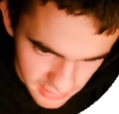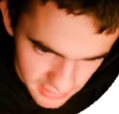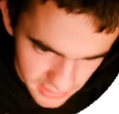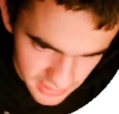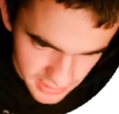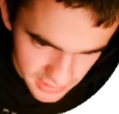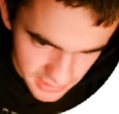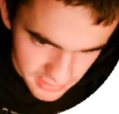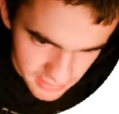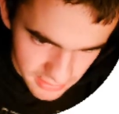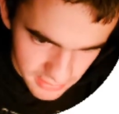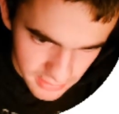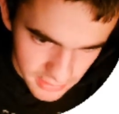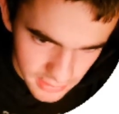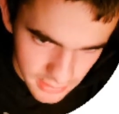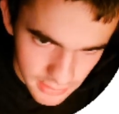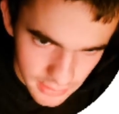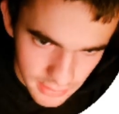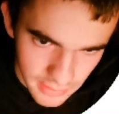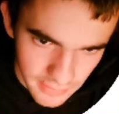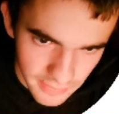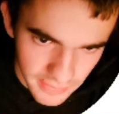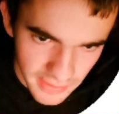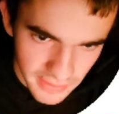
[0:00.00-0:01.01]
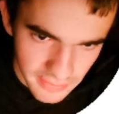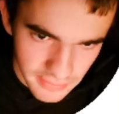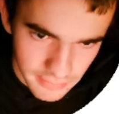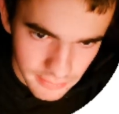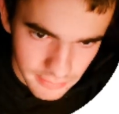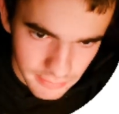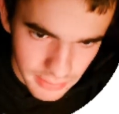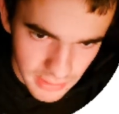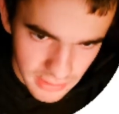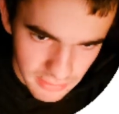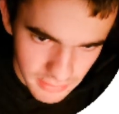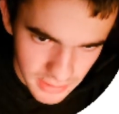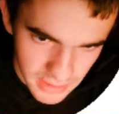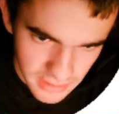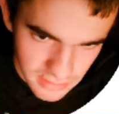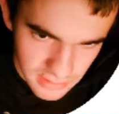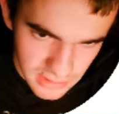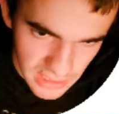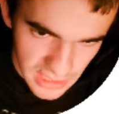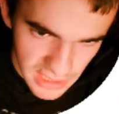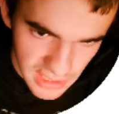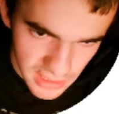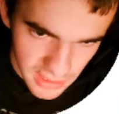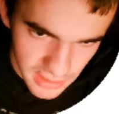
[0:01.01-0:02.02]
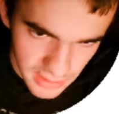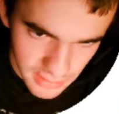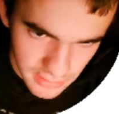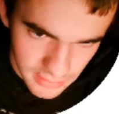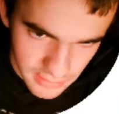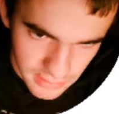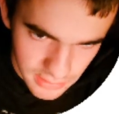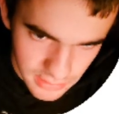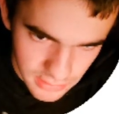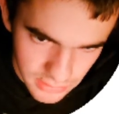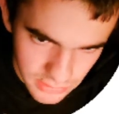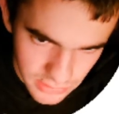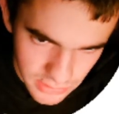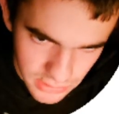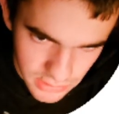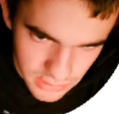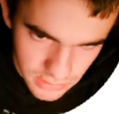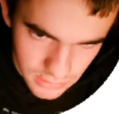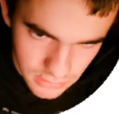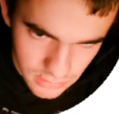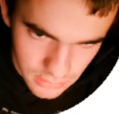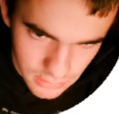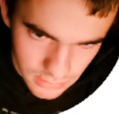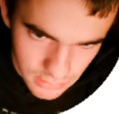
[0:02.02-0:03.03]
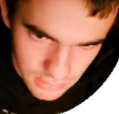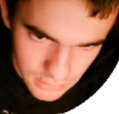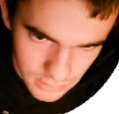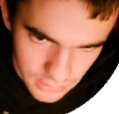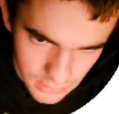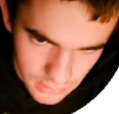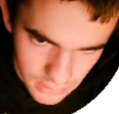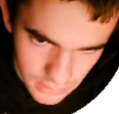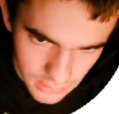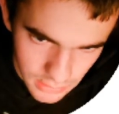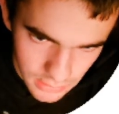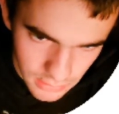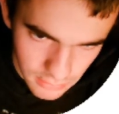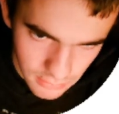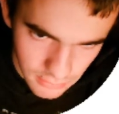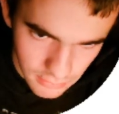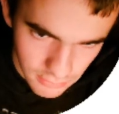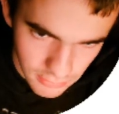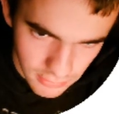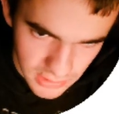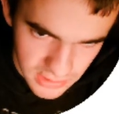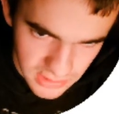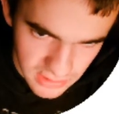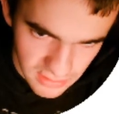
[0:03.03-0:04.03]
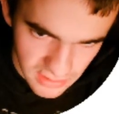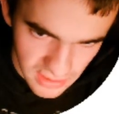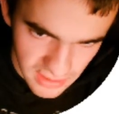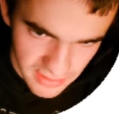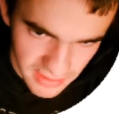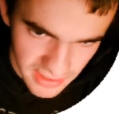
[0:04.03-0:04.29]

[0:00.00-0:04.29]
that. And then, by the way, ta is written like